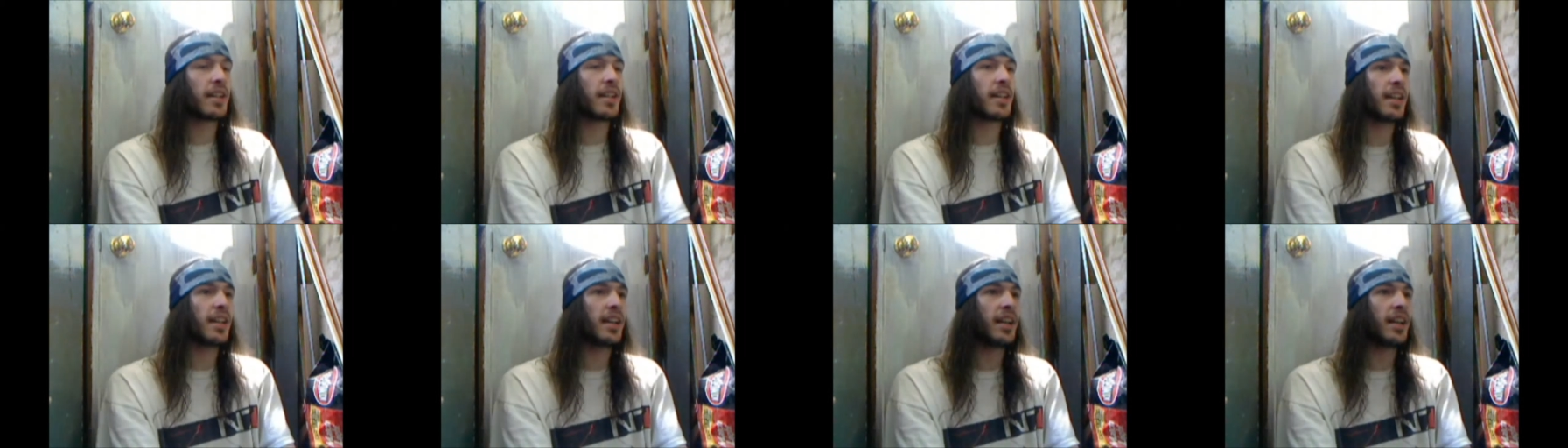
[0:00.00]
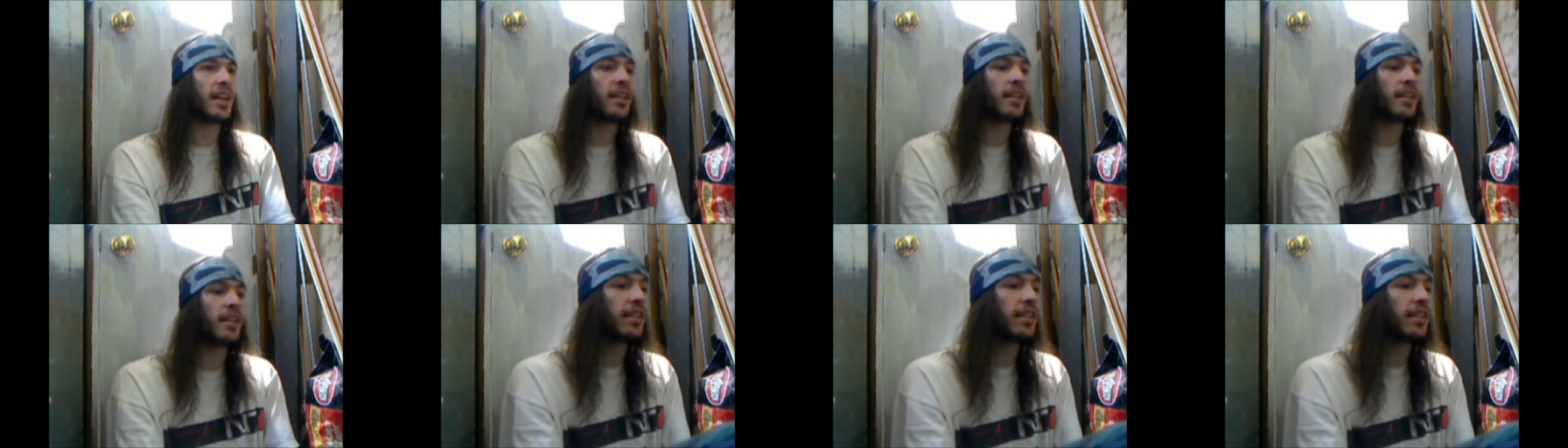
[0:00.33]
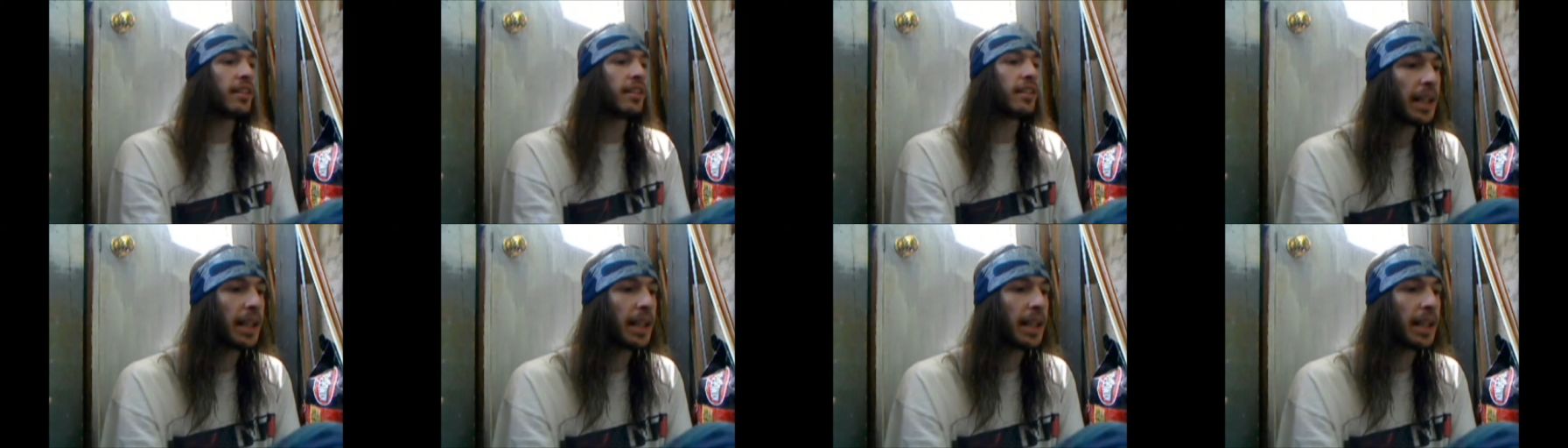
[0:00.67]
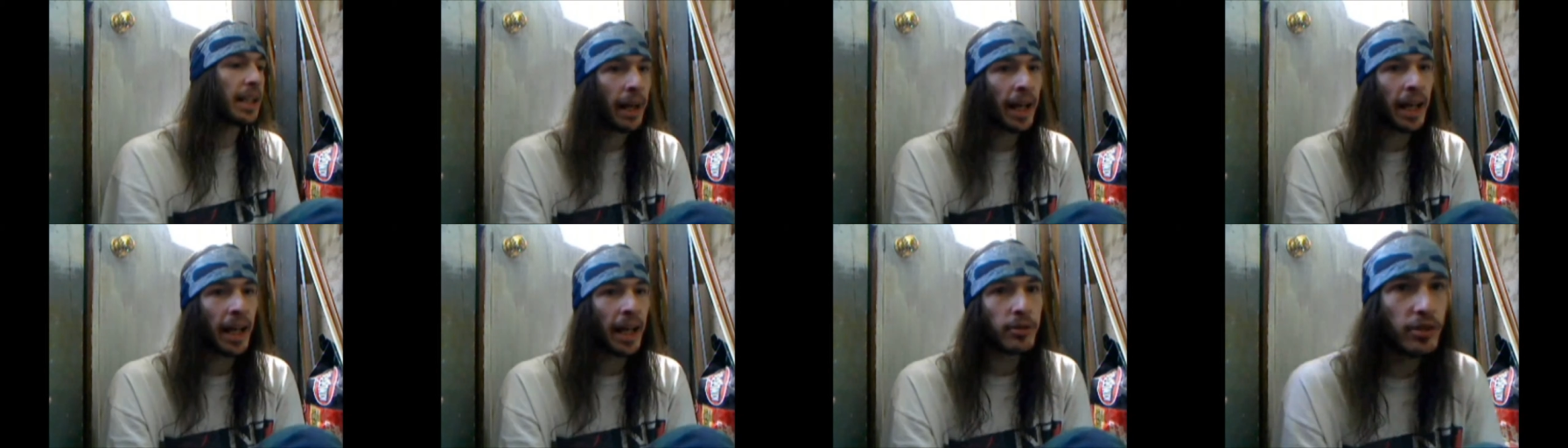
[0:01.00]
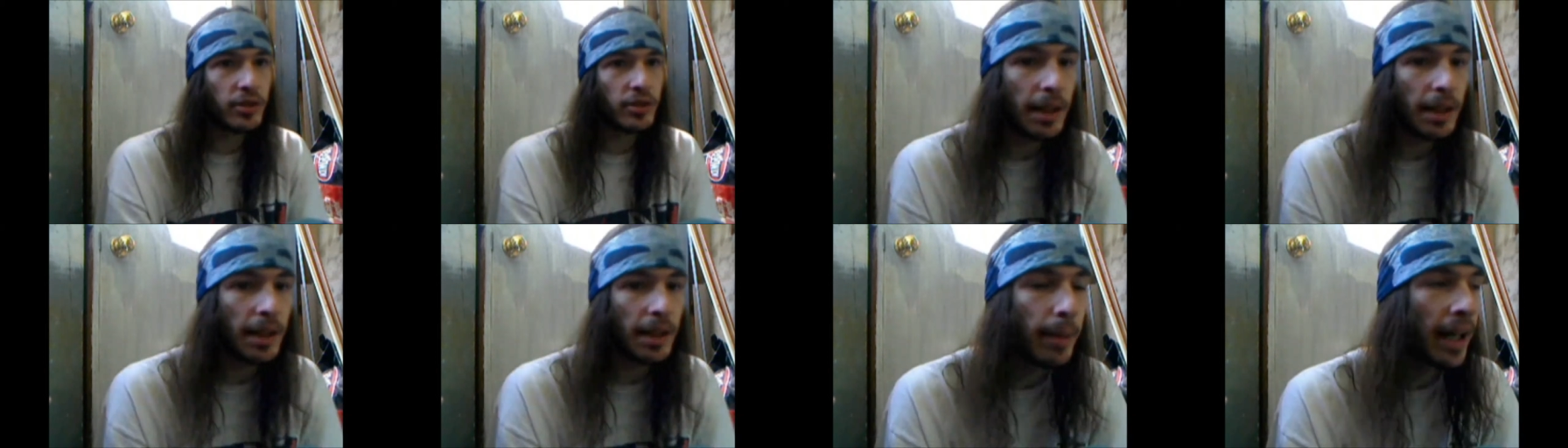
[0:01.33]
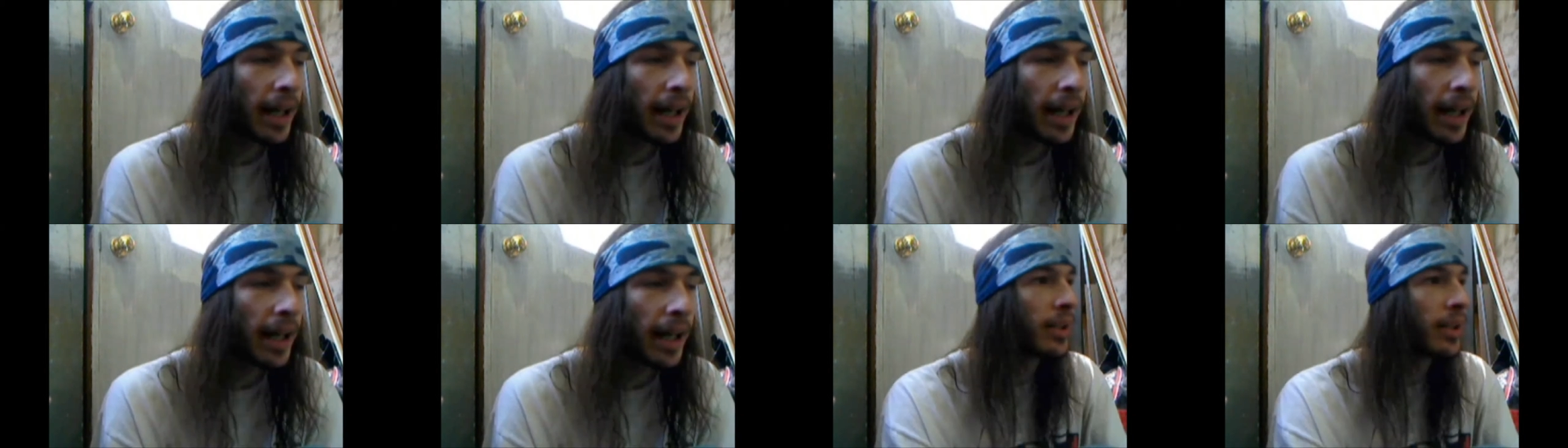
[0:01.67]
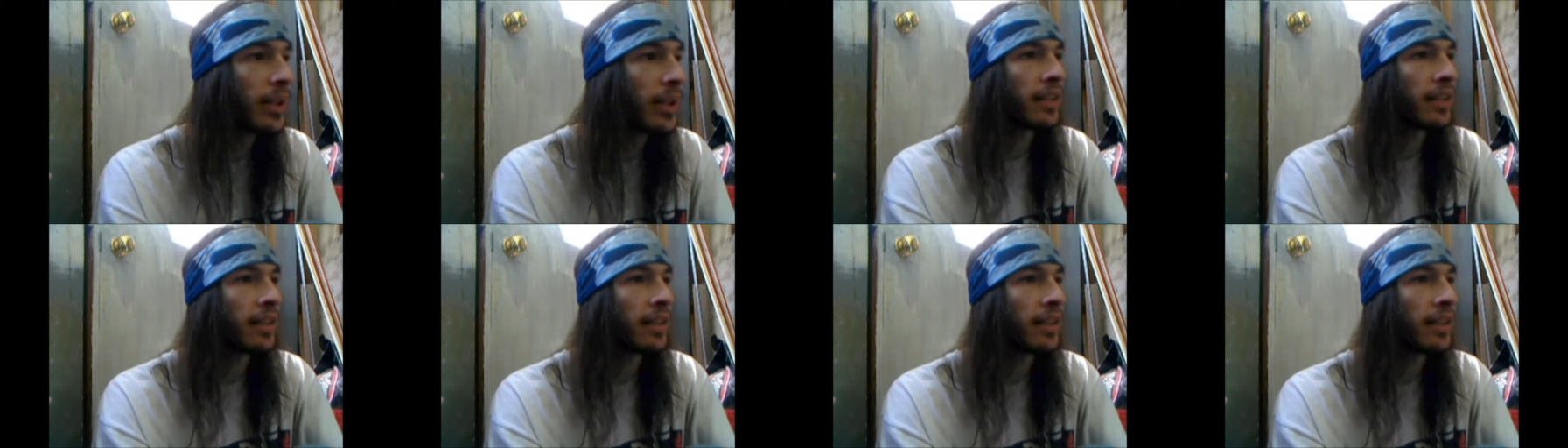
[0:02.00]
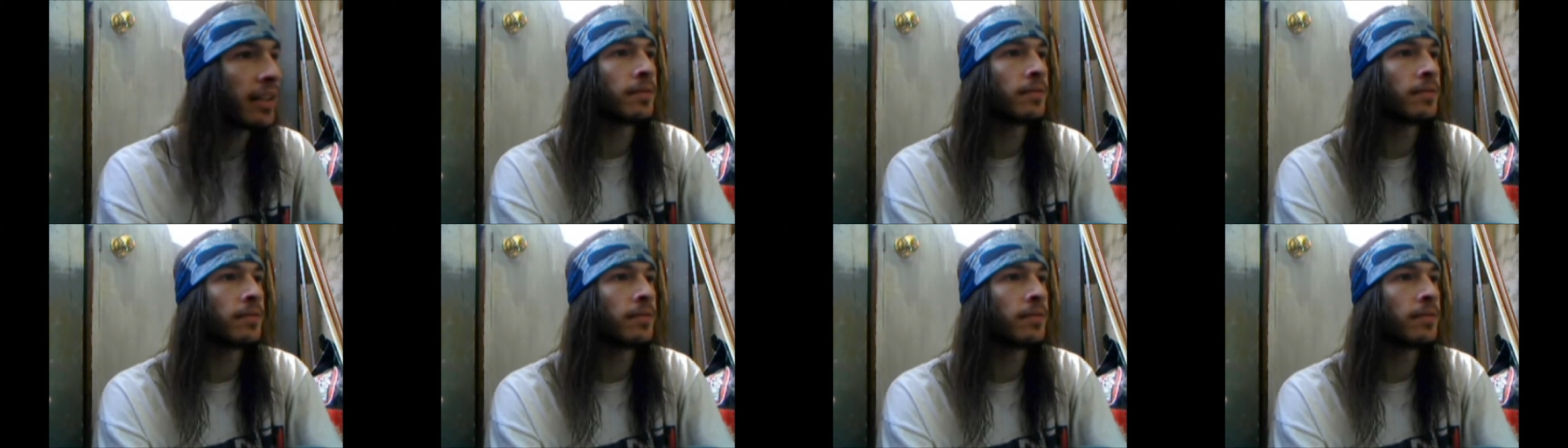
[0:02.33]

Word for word: And then they get mad when you come back and win.